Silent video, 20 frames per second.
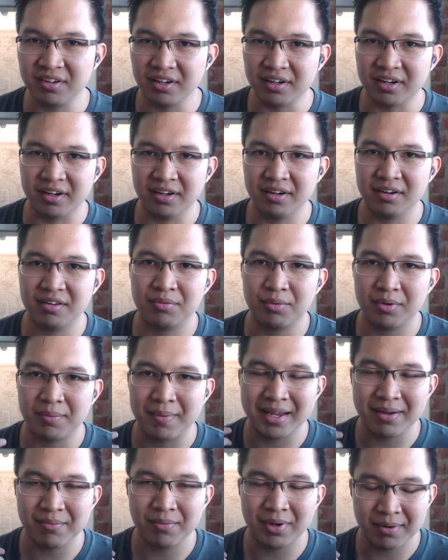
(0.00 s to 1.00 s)
learned, is
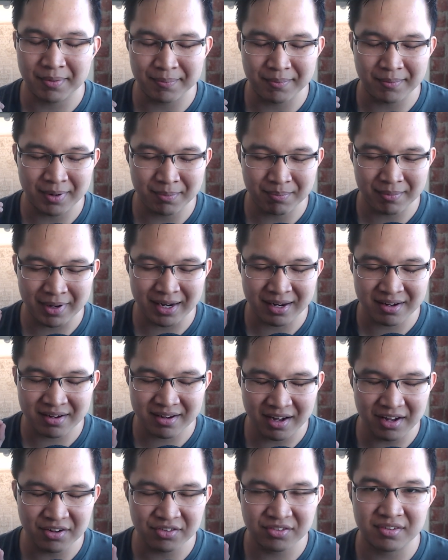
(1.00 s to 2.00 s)
my, what my
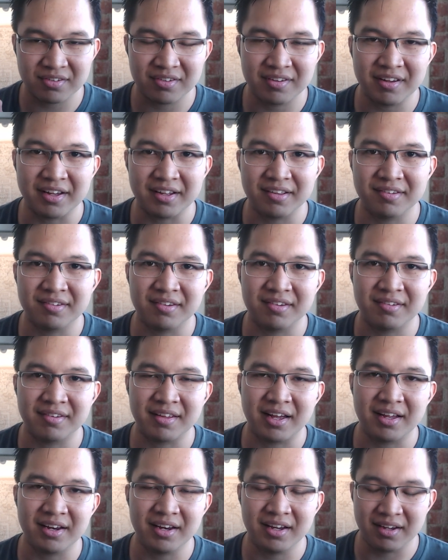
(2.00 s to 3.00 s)
unconscious does is
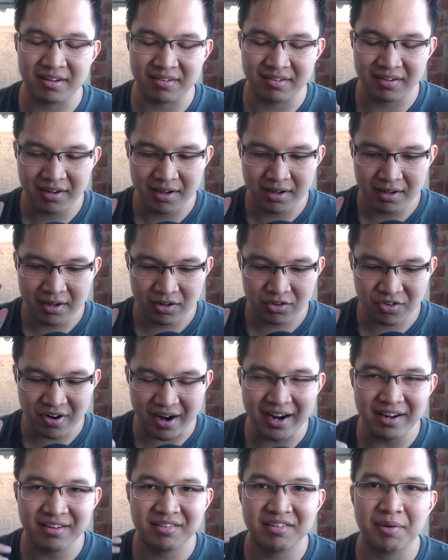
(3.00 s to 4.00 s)
that it
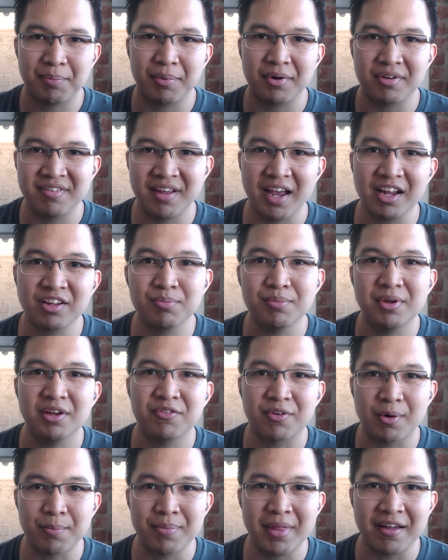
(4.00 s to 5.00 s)
tries to protect me
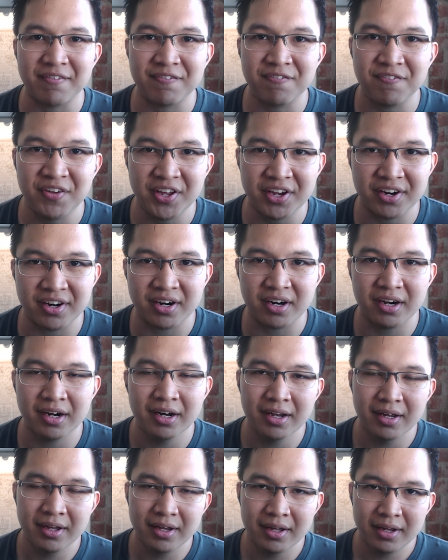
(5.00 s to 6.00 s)
from that fear,
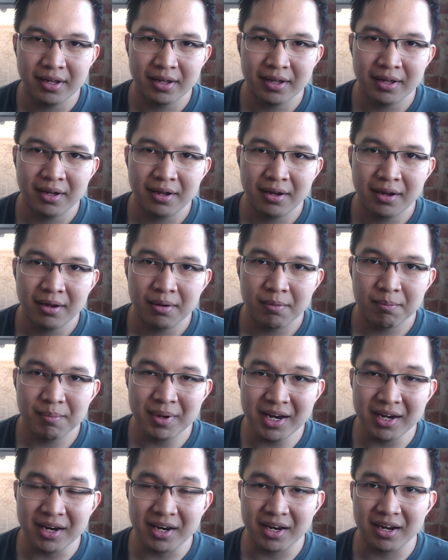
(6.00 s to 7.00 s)

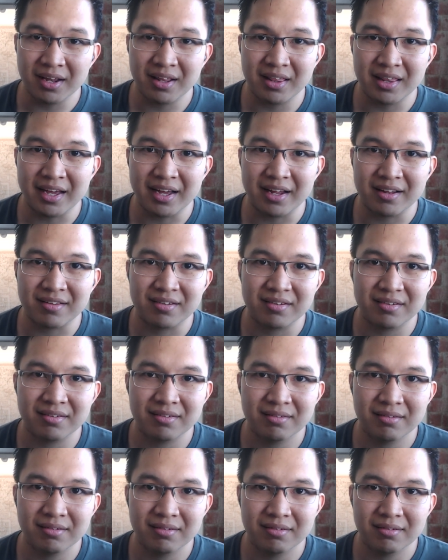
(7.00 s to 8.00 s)
meaning that
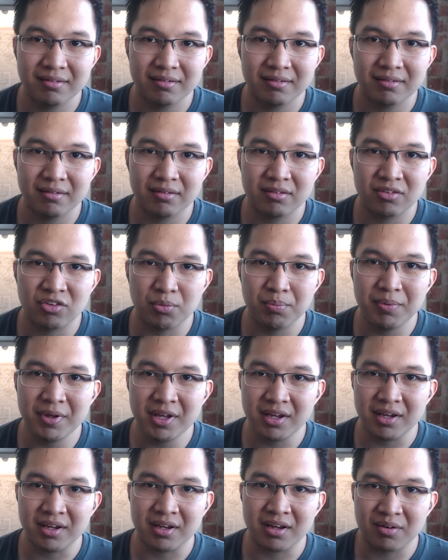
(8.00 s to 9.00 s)
to
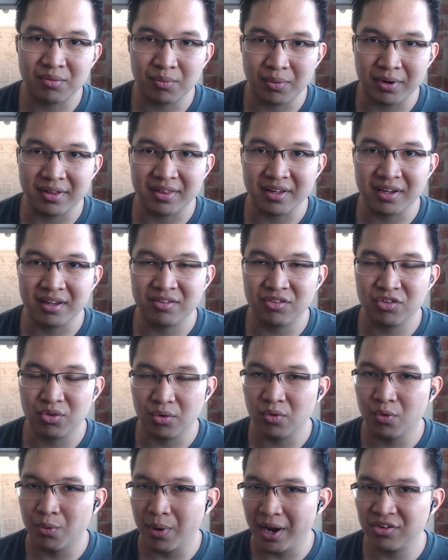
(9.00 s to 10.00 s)
be unworthy, to
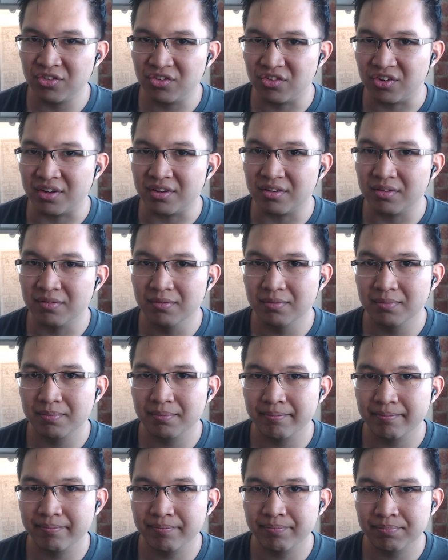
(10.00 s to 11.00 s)
question,
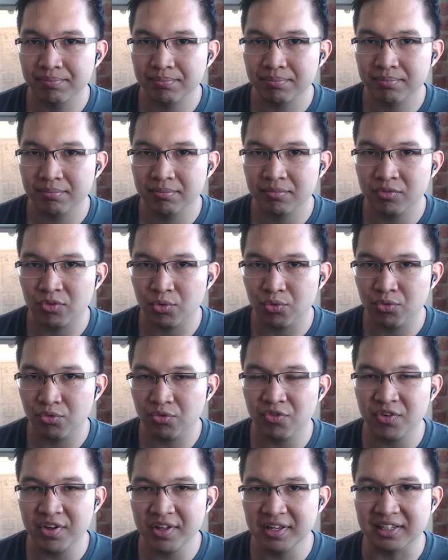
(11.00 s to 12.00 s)
to
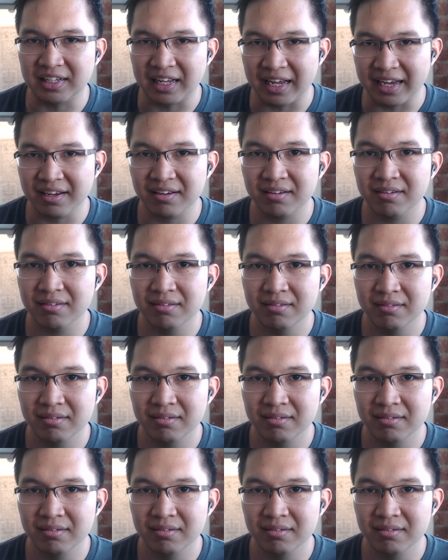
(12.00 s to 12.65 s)
feel like